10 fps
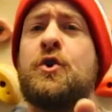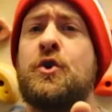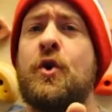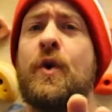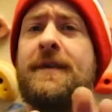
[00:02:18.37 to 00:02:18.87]

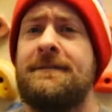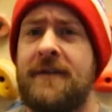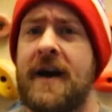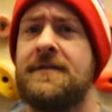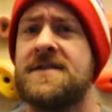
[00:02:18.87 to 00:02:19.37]
call it
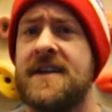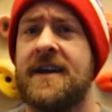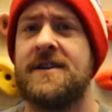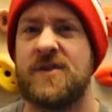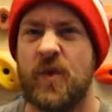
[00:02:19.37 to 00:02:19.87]
5
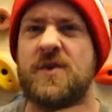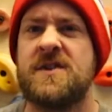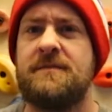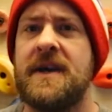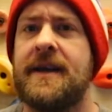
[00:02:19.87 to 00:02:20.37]
seconds. We'll
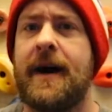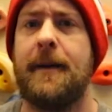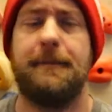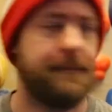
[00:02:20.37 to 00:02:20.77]
speed it up.